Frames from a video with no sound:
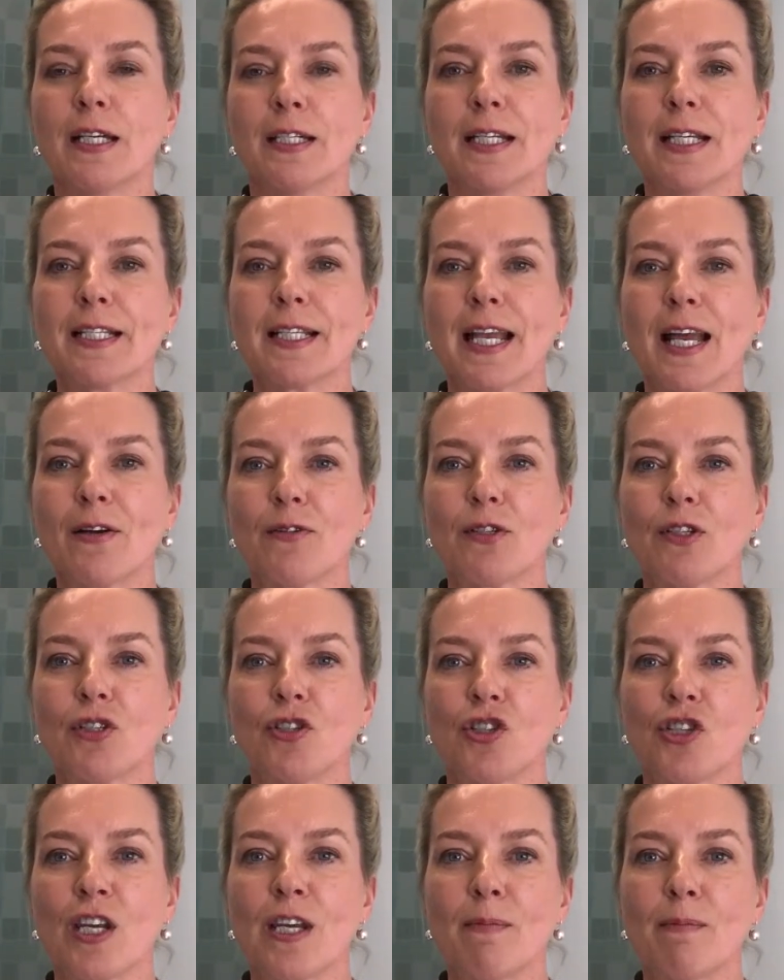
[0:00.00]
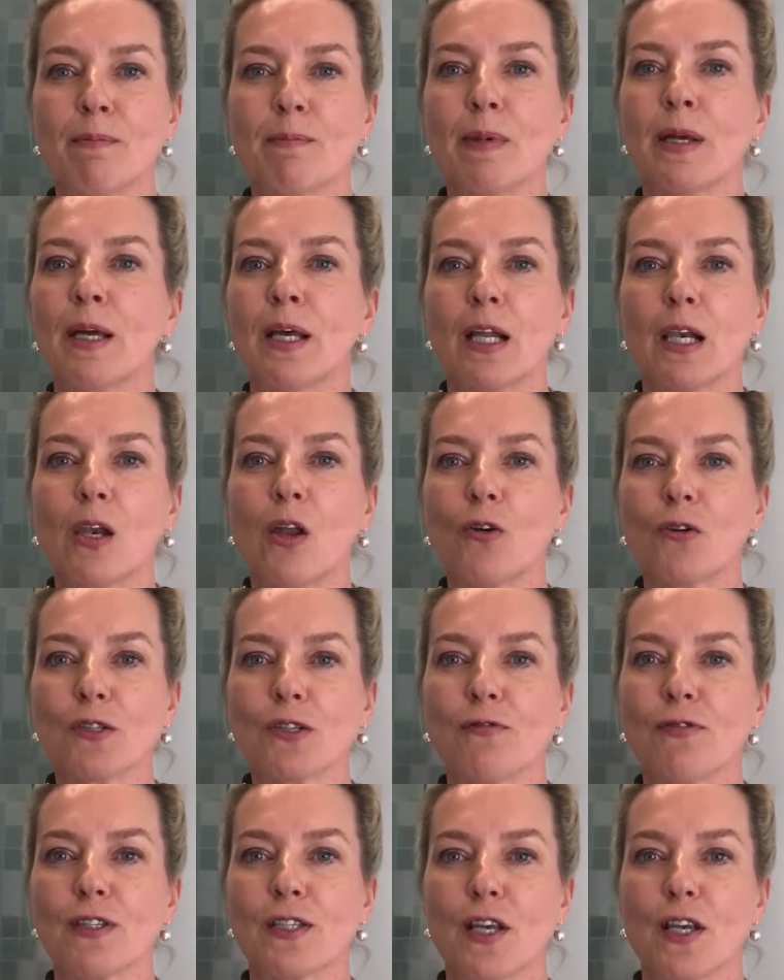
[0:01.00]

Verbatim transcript: discounted gym, lots of